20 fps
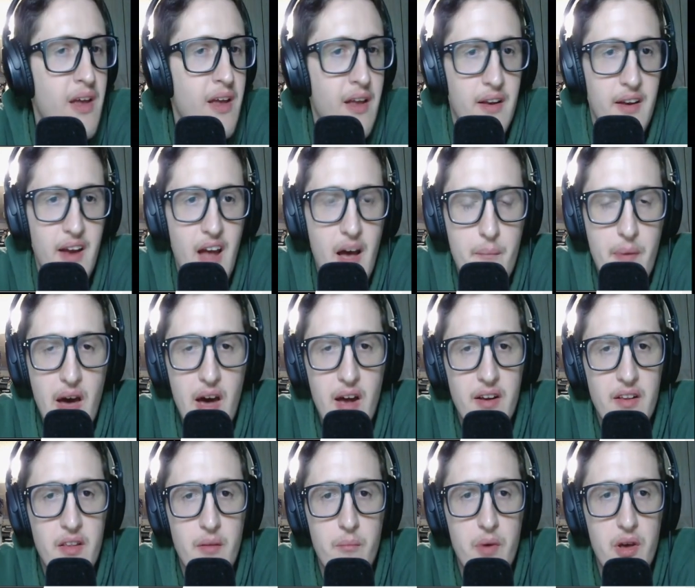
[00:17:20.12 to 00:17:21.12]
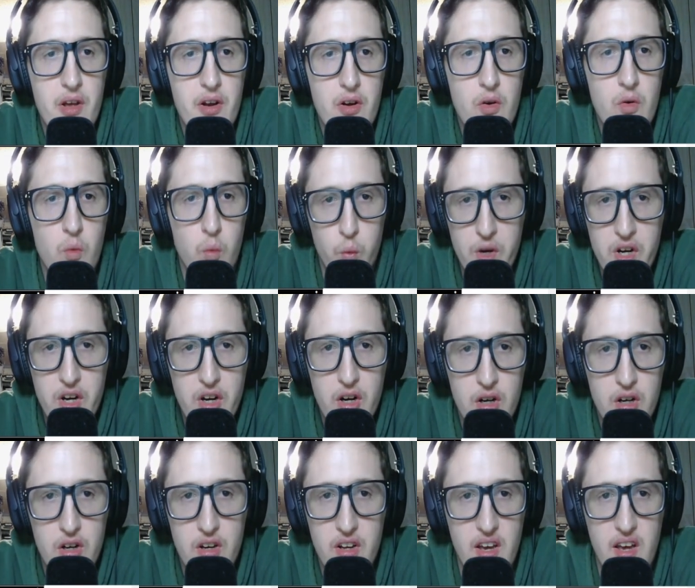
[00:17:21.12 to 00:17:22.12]
Not bad on the middle,
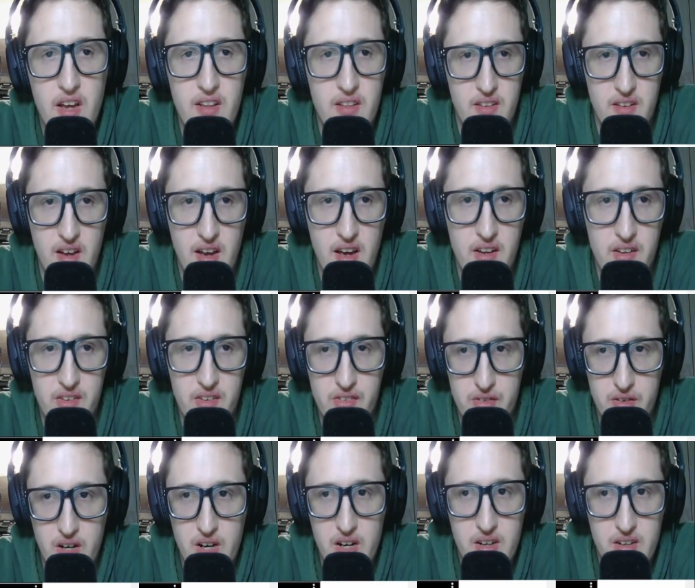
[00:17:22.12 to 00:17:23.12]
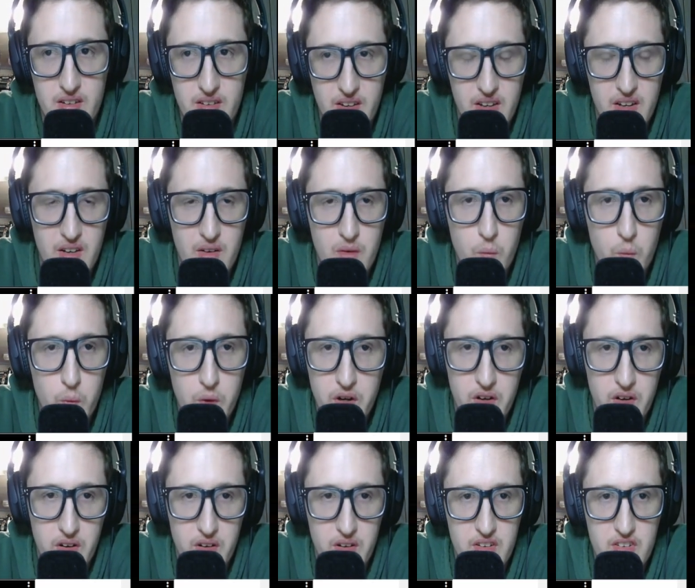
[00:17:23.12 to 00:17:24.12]
weird in the ends, right? Like
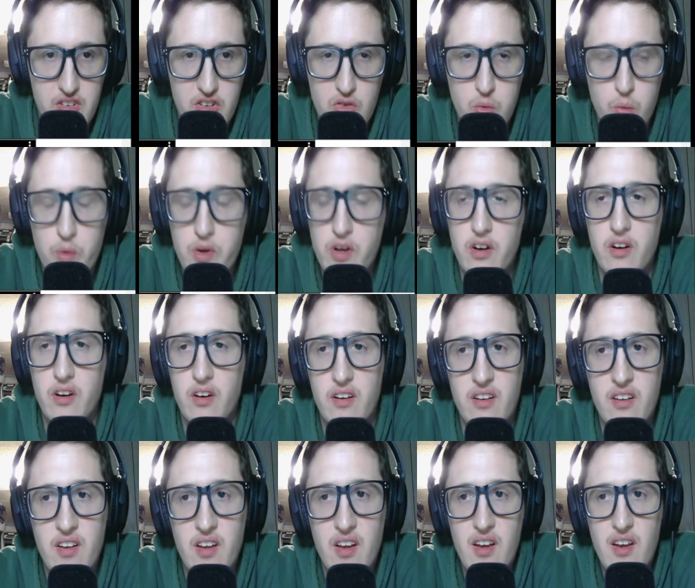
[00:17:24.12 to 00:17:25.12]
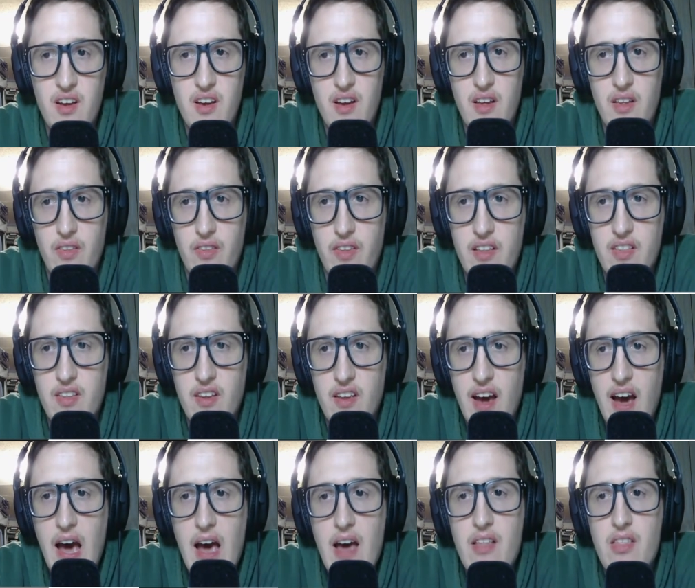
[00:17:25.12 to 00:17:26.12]
weird, just weird. Like the
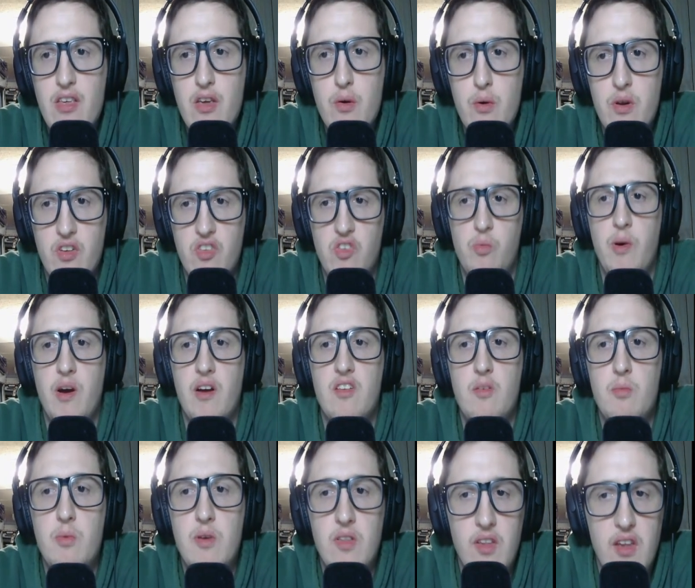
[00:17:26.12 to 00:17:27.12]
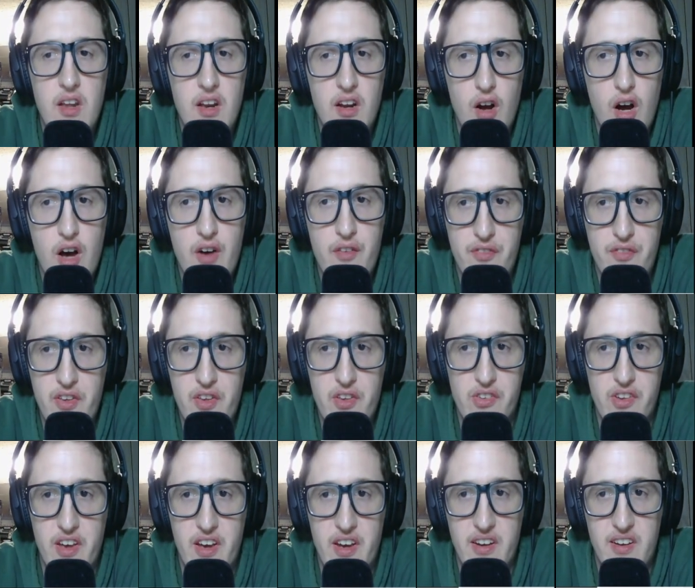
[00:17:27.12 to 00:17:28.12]
guy that you would expect to be leading off
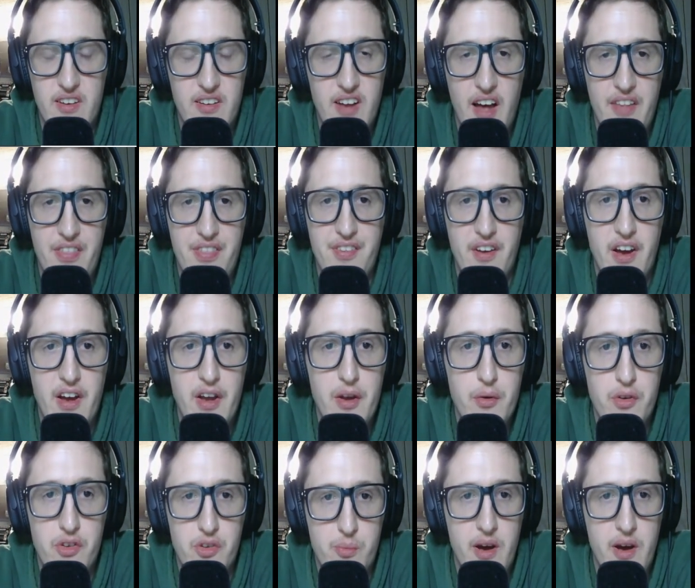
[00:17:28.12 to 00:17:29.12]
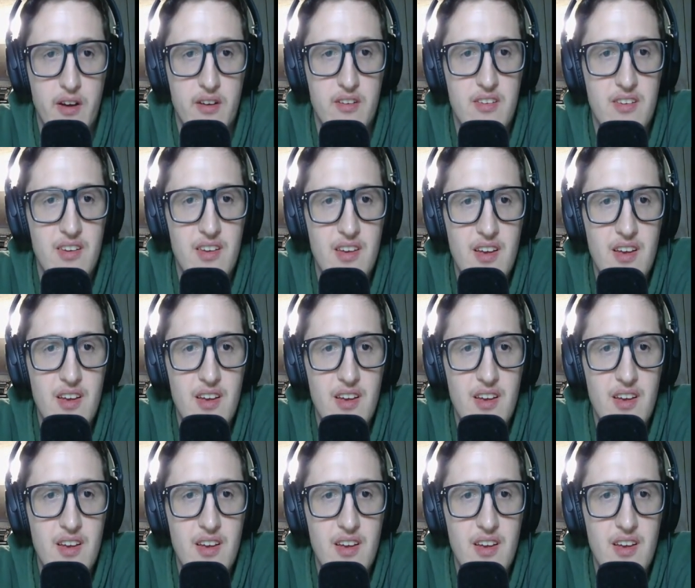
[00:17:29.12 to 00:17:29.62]
is like not the guy you expect.